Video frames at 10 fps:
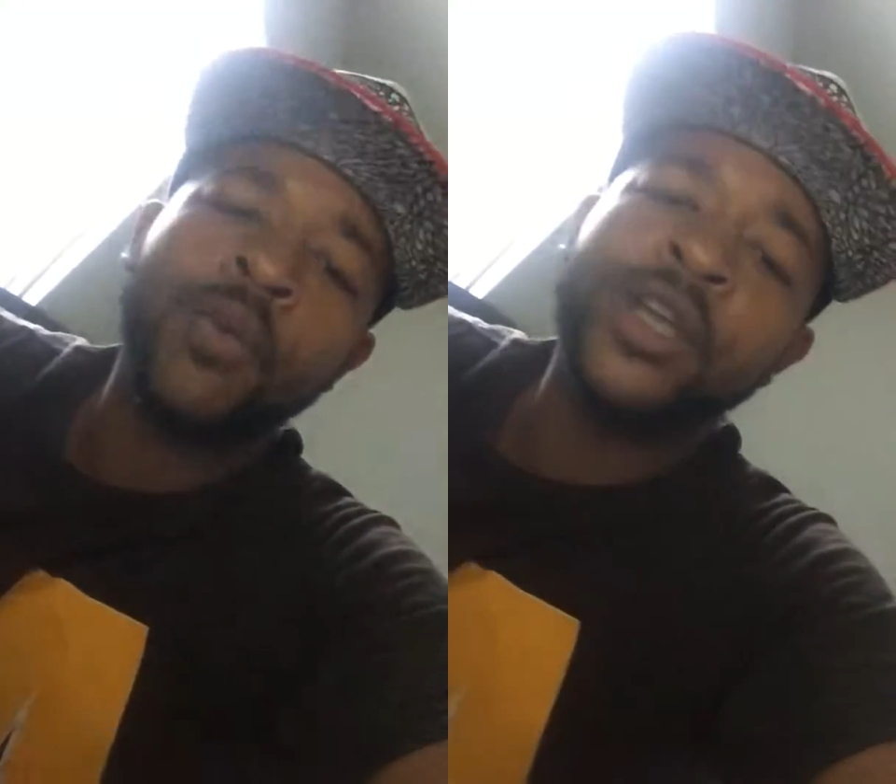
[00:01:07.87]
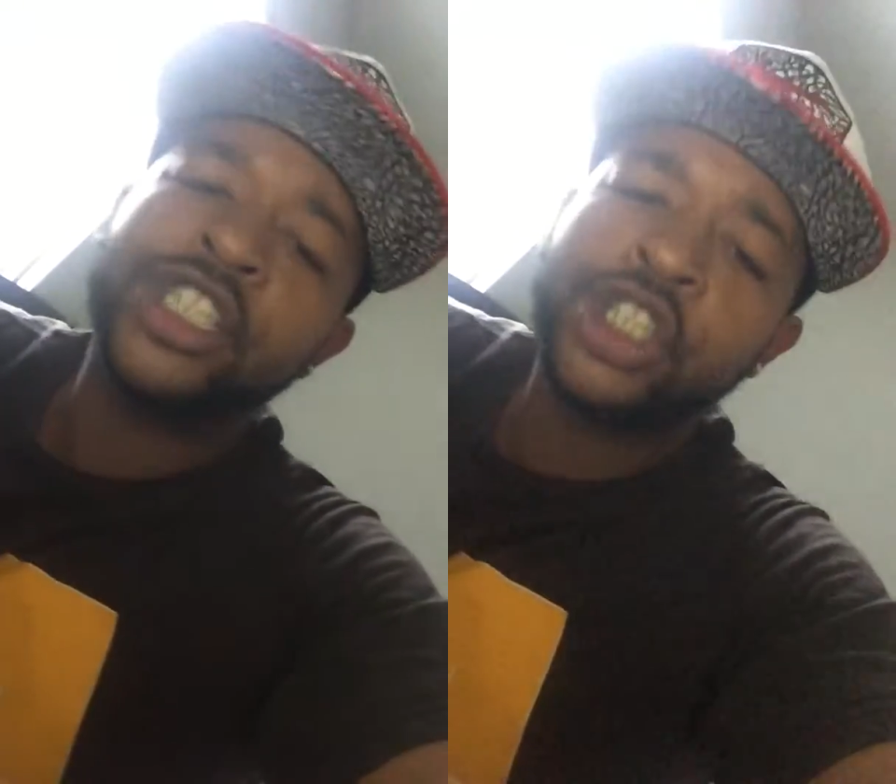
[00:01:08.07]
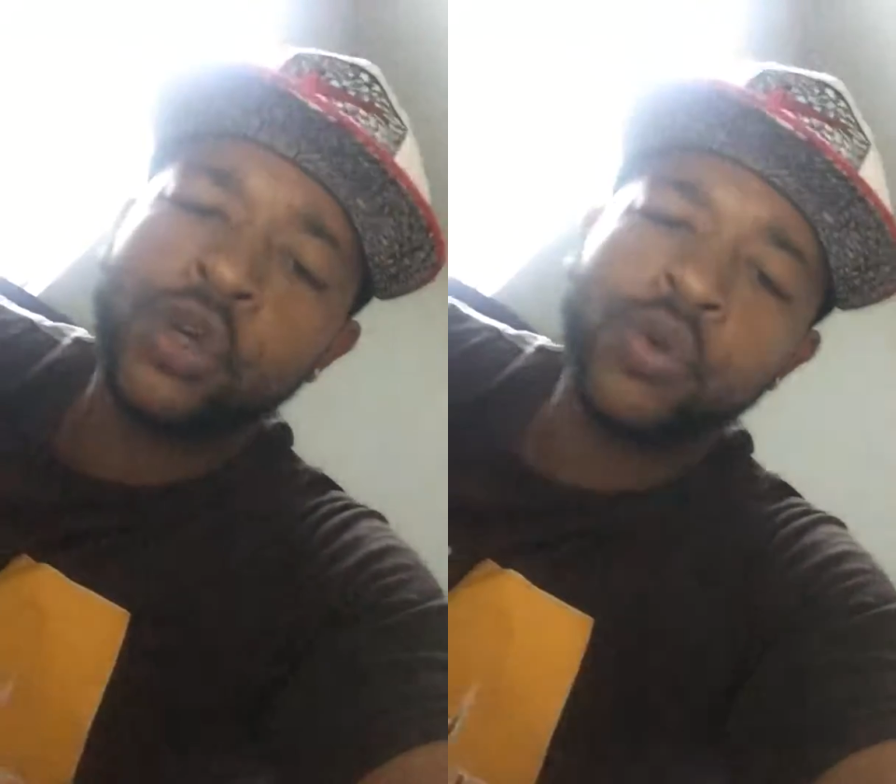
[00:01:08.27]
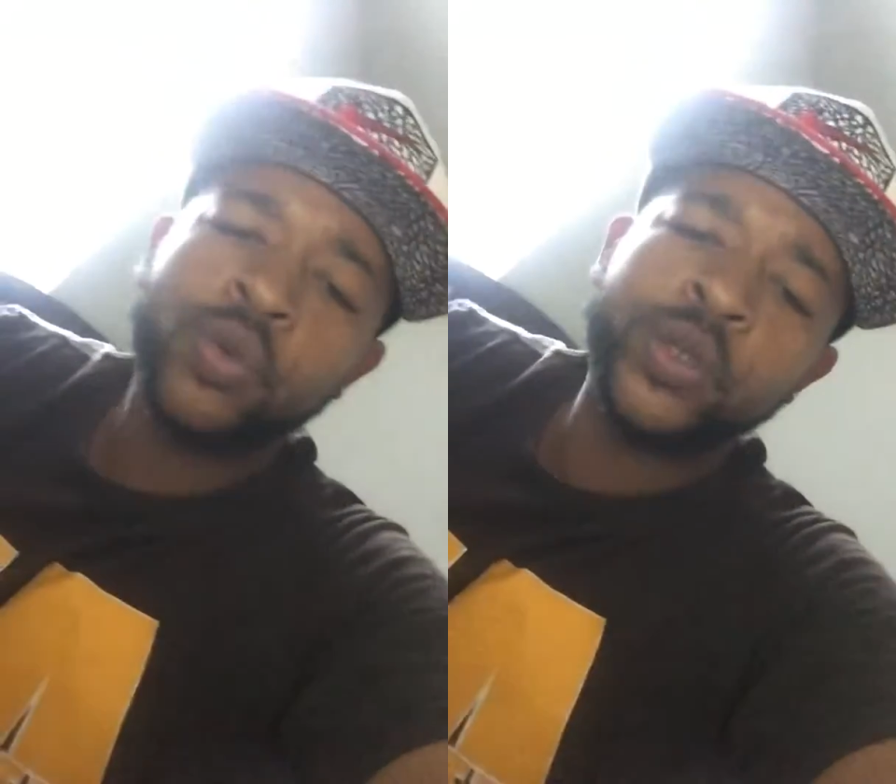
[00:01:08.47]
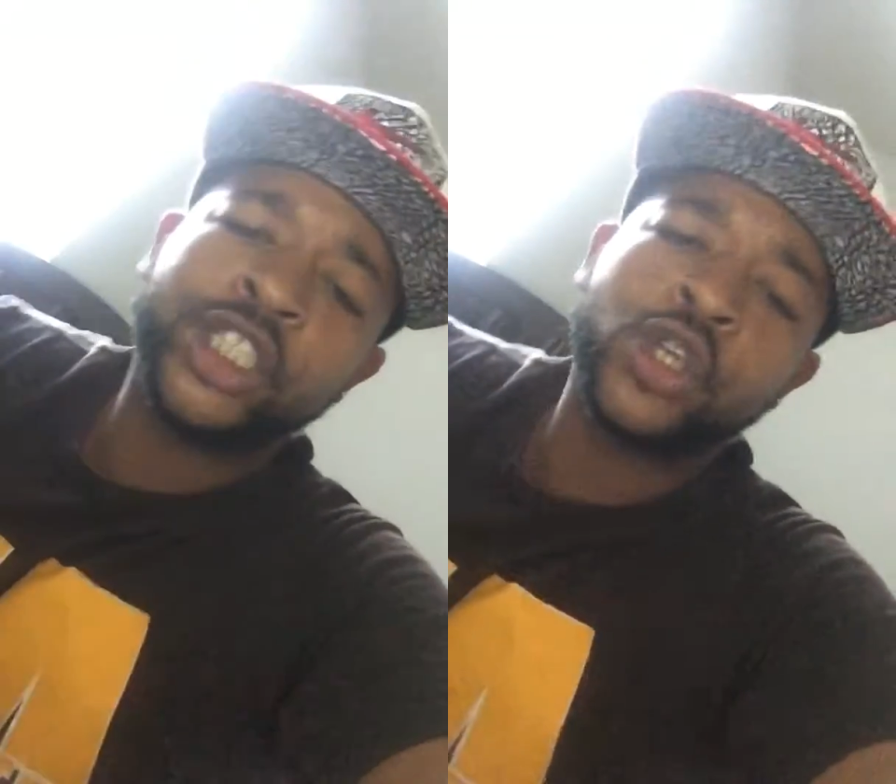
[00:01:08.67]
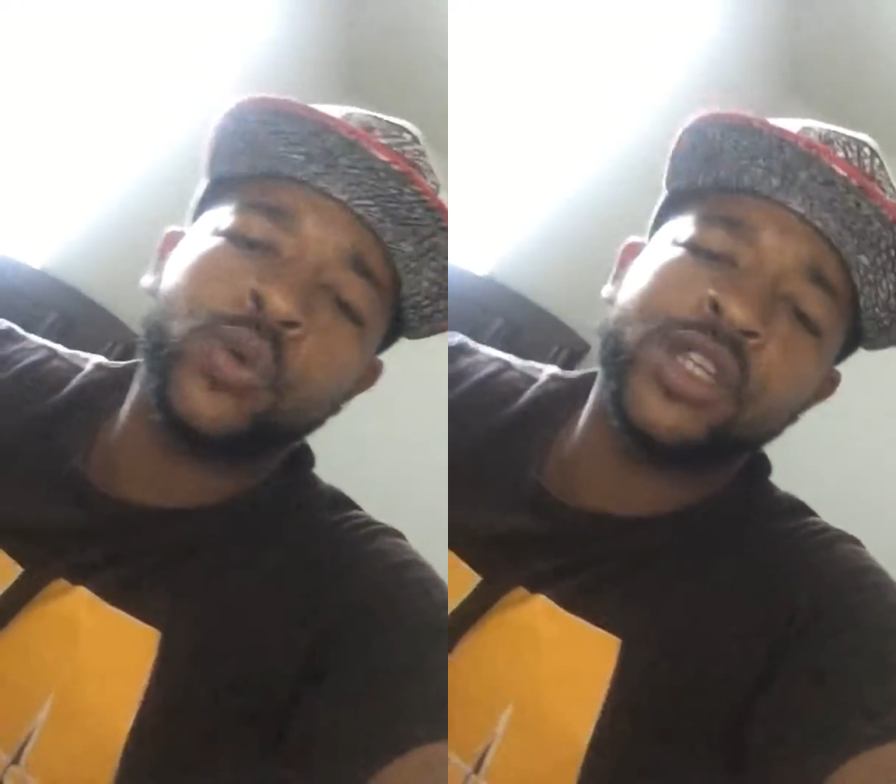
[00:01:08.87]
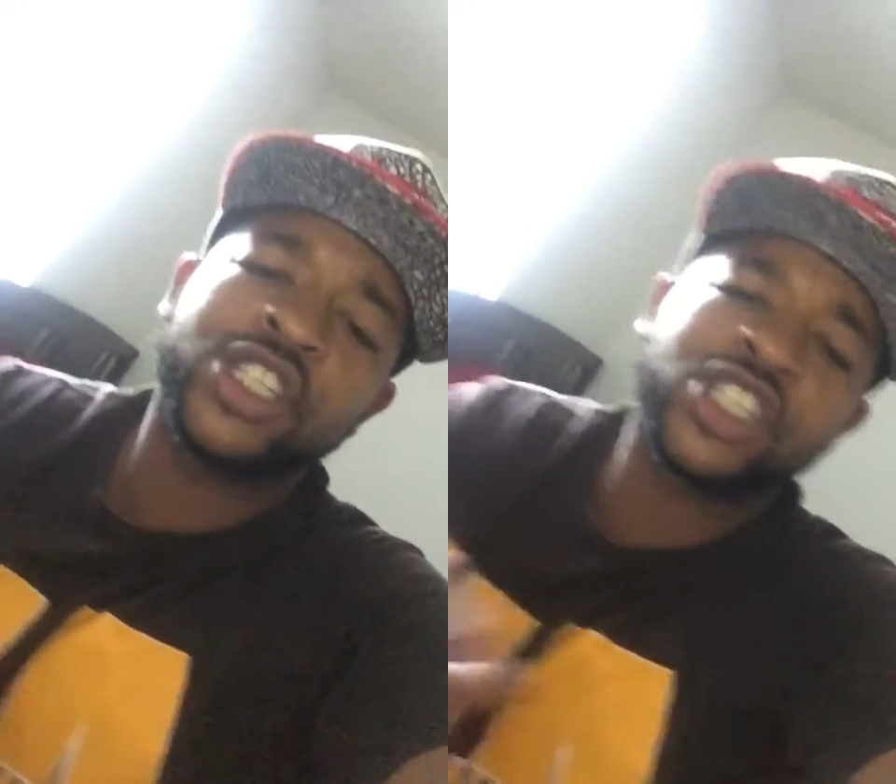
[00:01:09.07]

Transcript: When we shoot, we shooting the